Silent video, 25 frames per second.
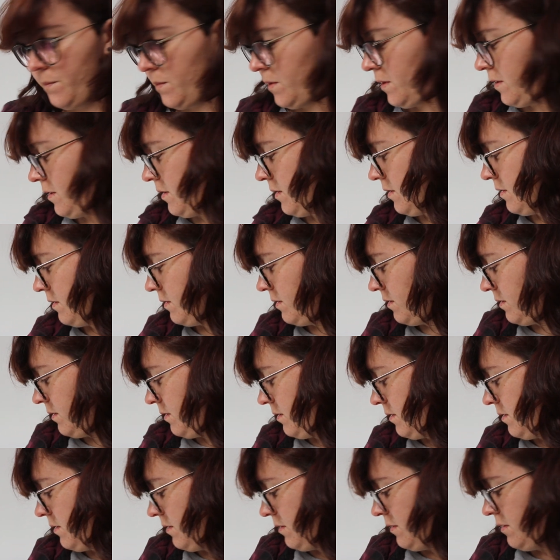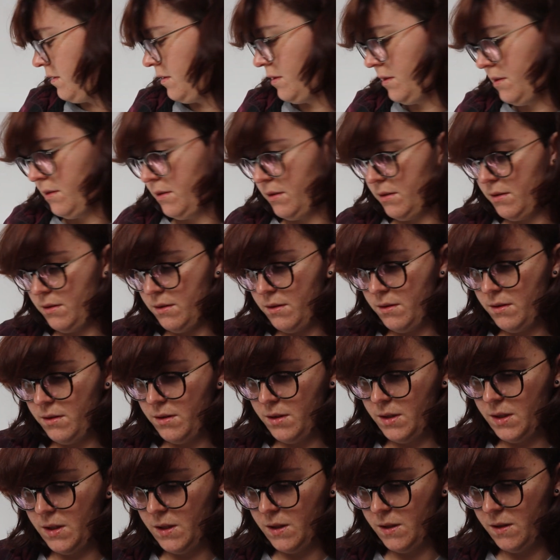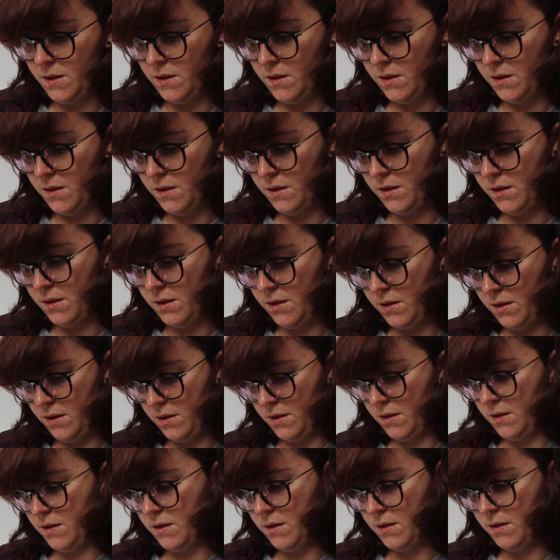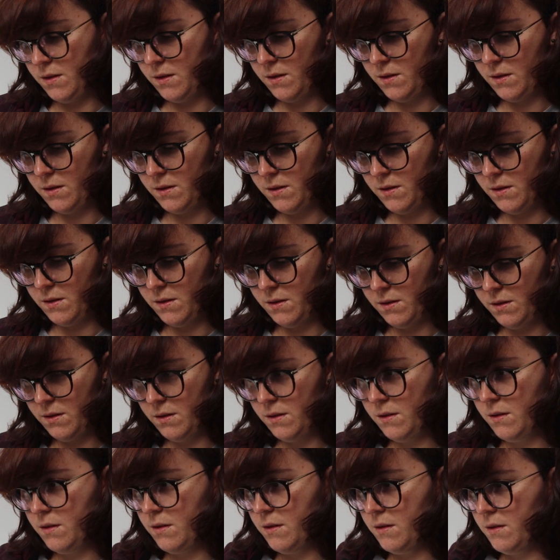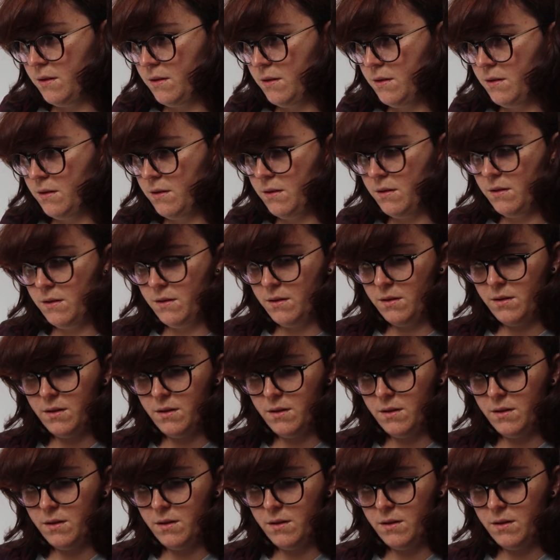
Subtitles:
(silence)